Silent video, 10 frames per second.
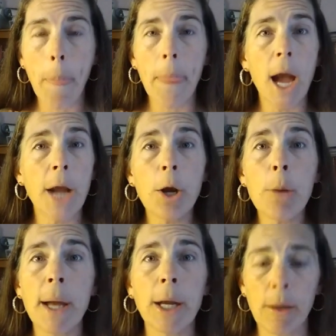I know
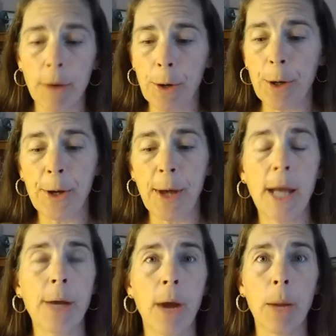many of us are
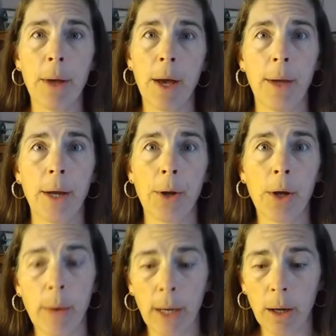dissatisfied with how things are
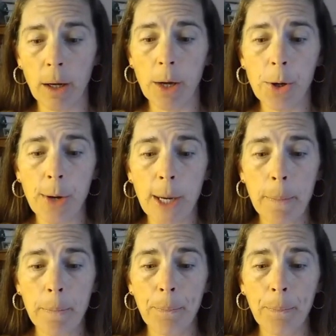going in our country.